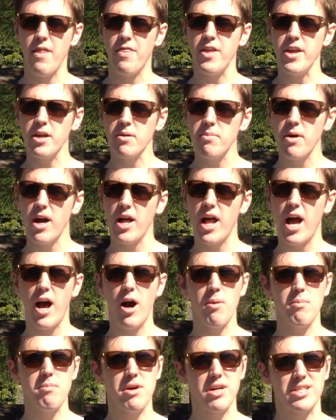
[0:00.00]
think about
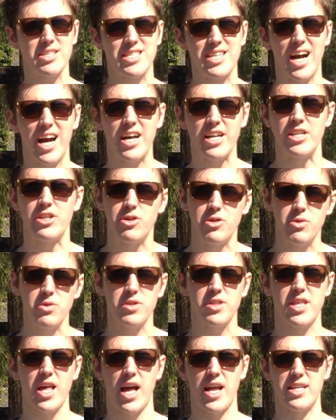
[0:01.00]
how much God
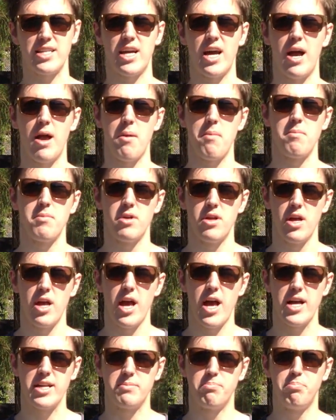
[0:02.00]
used that time
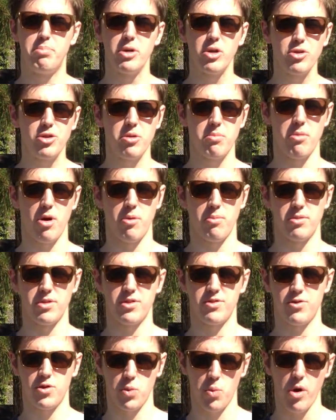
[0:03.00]
as building
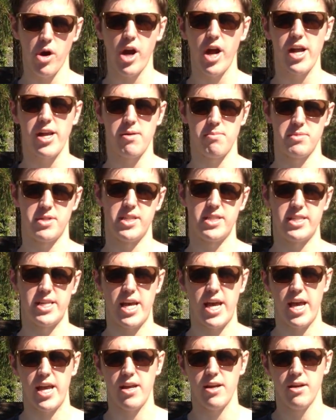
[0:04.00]
moments to where I am
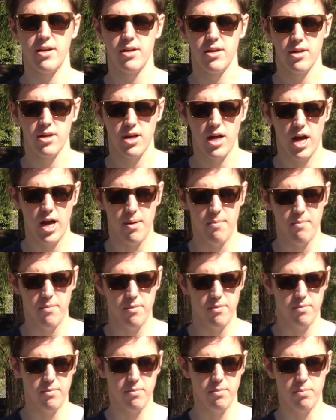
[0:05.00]
today.
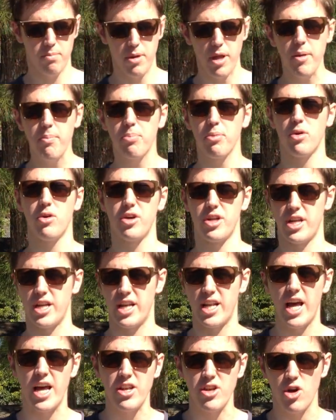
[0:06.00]
People, and
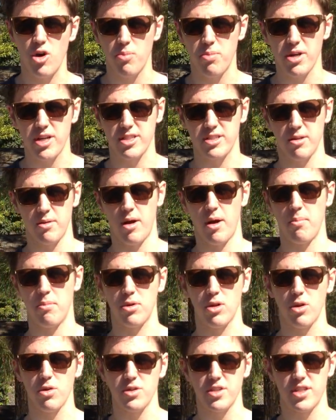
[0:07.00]
I know because I'm
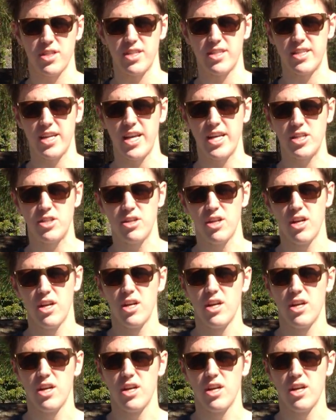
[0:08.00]
close to this age,